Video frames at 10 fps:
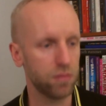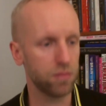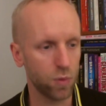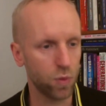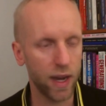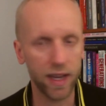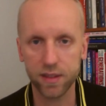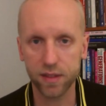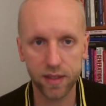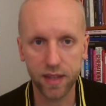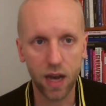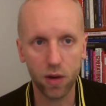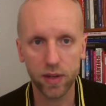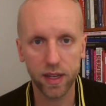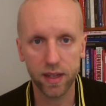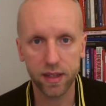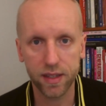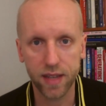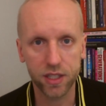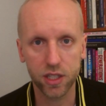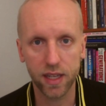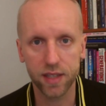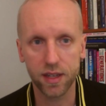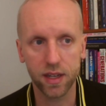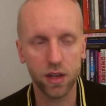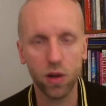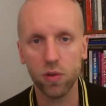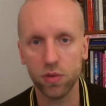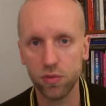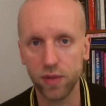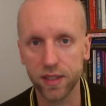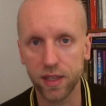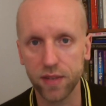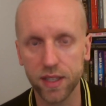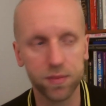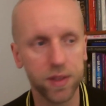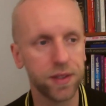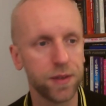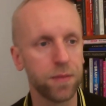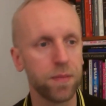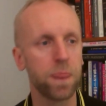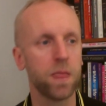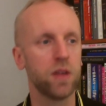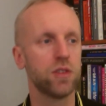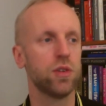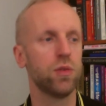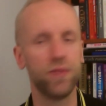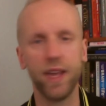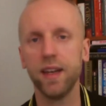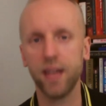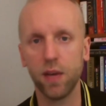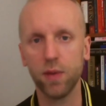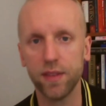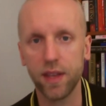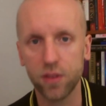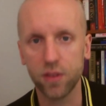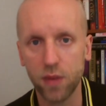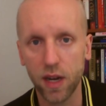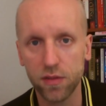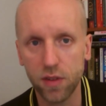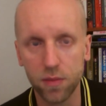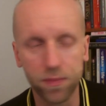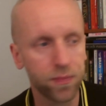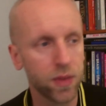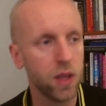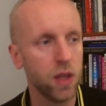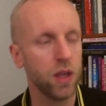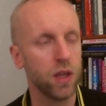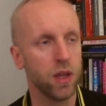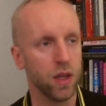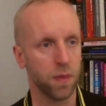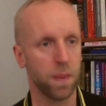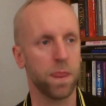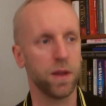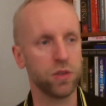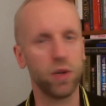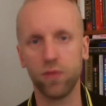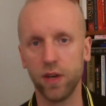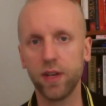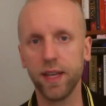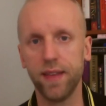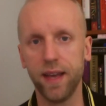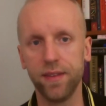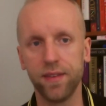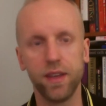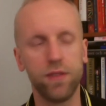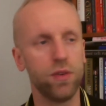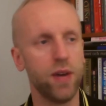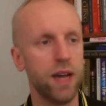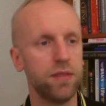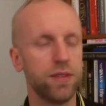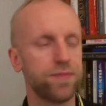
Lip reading: why now it actually is a lower risk investment. So then he went in to buy a farm. So if we look at that, if you have